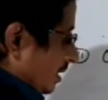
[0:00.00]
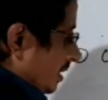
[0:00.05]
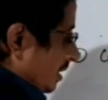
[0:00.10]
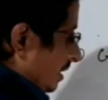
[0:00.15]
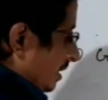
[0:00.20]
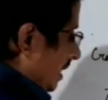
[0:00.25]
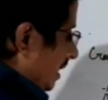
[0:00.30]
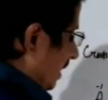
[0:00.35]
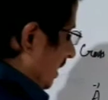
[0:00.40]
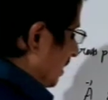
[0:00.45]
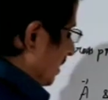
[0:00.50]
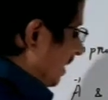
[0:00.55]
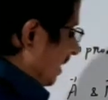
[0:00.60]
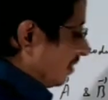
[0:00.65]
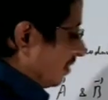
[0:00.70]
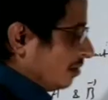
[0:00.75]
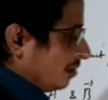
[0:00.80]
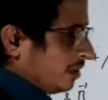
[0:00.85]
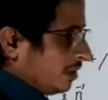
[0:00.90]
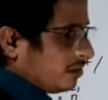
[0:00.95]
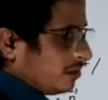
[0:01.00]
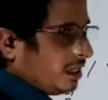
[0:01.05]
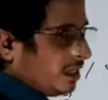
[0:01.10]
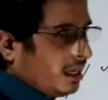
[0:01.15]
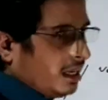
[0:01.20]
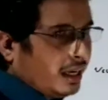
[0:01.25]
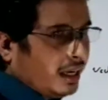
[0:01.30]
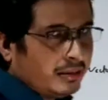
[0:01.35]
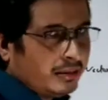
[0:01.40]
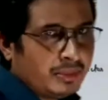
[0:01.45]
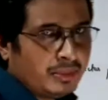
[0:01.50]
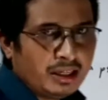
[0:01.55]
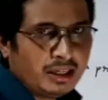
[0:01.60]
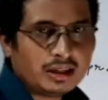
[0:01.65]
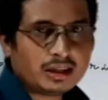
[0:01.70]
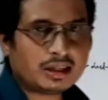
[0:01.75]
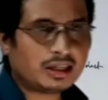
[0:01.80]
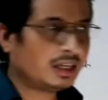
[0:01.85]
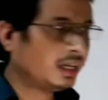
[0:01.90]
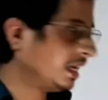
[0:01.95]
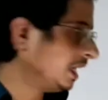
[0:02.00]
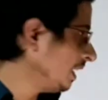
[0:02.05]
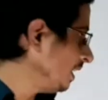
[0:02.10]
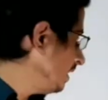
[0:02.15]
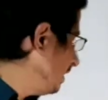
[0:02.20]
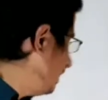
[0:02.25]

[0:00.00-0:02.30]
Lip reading: theta is the angle between A and B, and